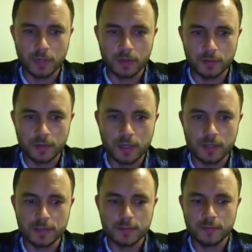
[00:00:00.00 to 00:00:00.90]
about
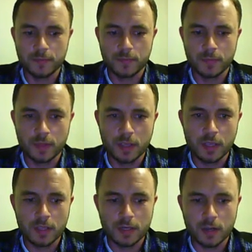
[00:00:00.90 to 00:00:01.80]
us.
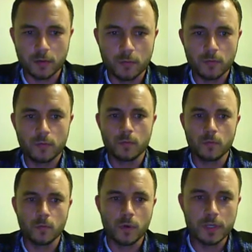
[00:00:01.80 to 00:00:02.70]
Now,
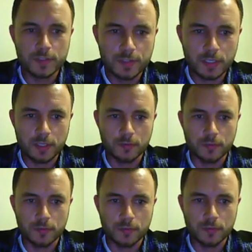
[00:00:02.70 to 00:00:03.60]
what is the key
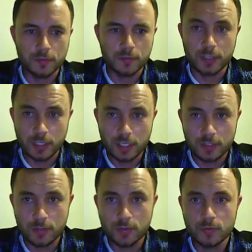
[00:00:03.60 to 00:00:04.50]
and what is the phrase? The
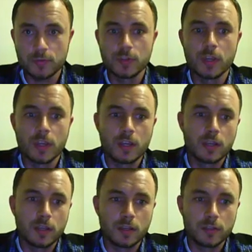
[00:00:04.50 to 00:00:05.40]
key is used
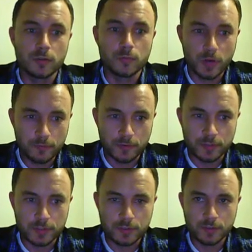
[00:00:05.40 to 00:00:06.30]
to
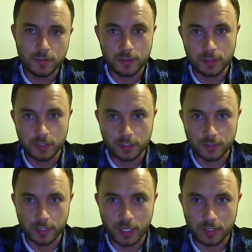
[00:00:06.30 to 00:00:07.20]
reference the
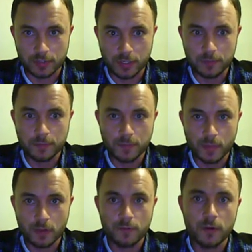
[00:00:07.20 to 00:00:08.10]
dictionary entry
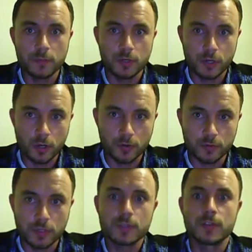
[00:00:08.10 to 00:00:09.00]
from your
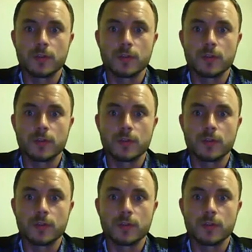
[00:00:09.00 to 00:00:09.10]
code.